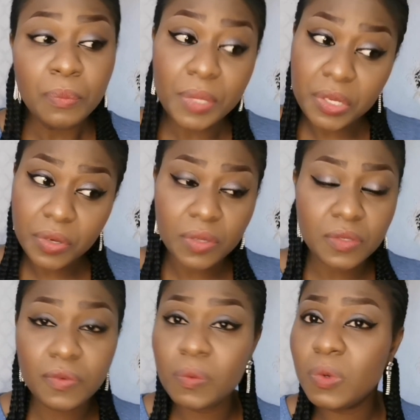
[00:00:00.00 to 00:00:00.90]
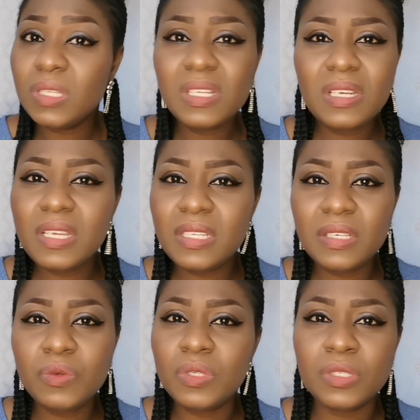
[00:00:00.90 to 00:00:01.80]
Because from what the
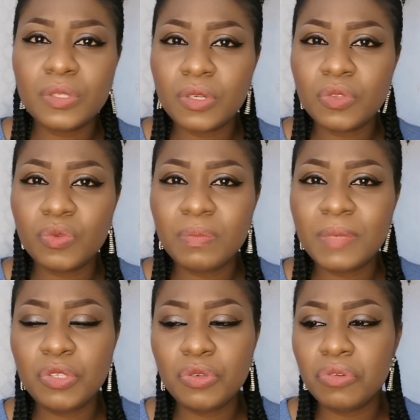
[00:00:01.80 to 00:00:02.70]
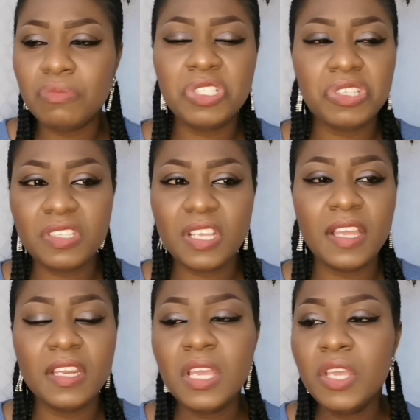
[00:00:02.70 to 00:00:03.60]
lady who discussed with me told me, she
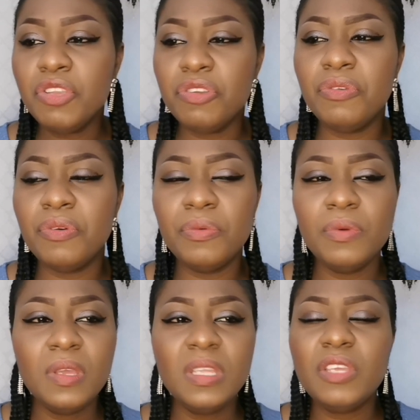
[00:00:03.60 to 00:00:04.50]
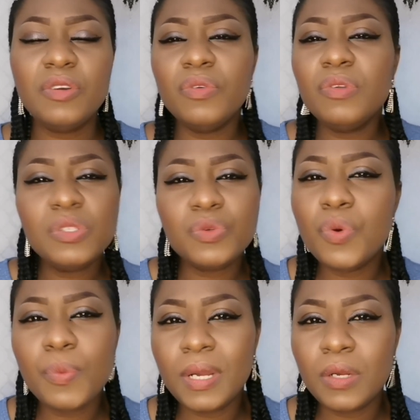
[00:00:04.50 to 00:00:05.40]
said, they always
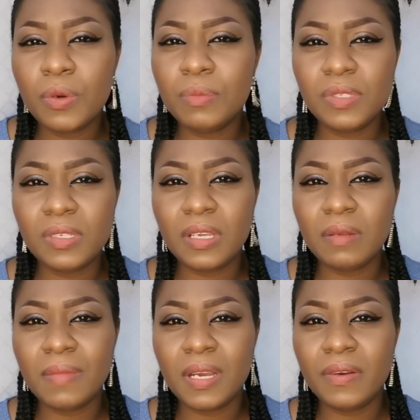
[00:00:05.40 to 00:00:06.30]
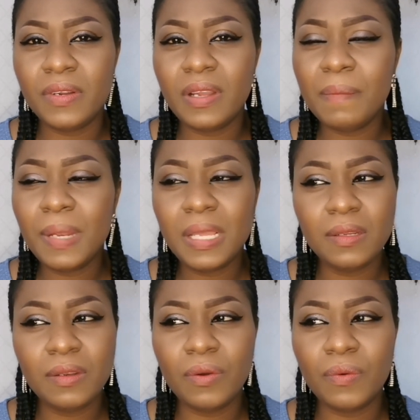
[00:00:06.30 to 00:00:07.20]
go back home to get married. I'm
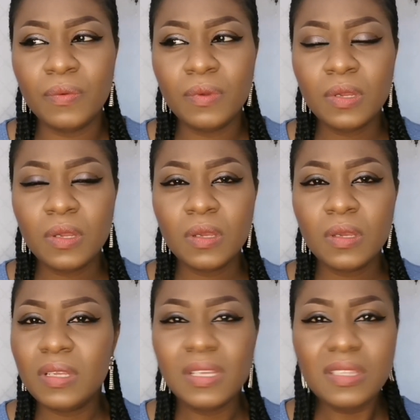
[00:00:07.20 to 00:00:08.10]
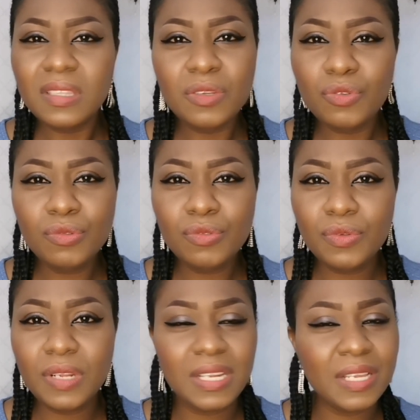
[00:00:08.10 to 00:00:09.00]
like, no, they don't
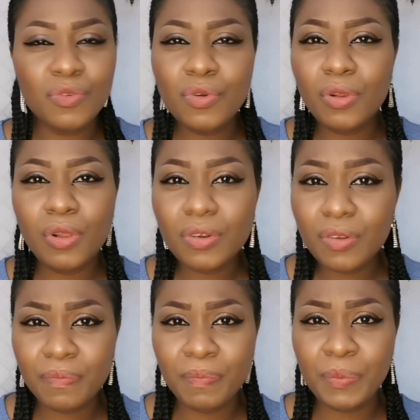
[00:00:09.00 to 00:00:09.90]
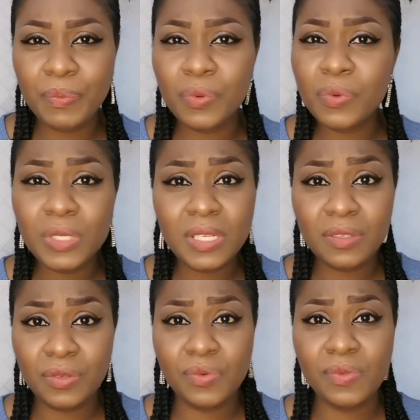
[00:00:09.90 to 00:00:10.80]
do that. I know a lot of people who
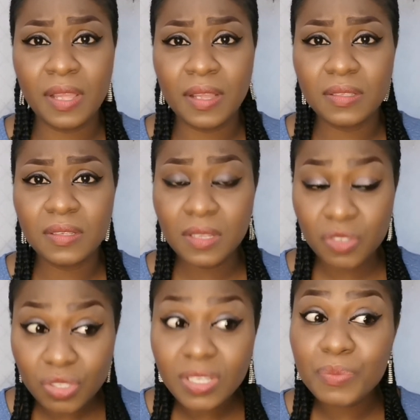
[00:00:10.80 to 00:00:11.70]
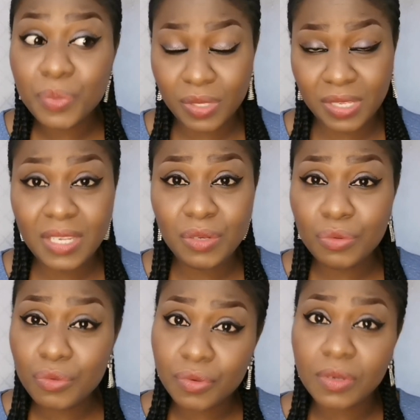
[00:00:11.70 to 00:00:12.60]
didn't do that. She said, but they
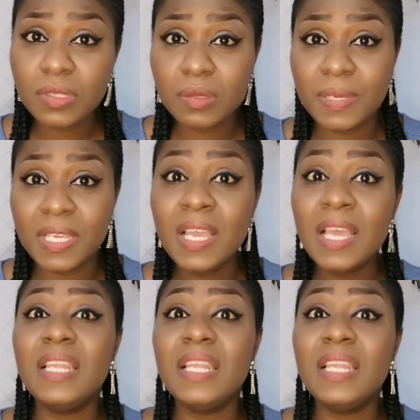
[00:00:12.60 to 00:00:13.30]
do, trust me.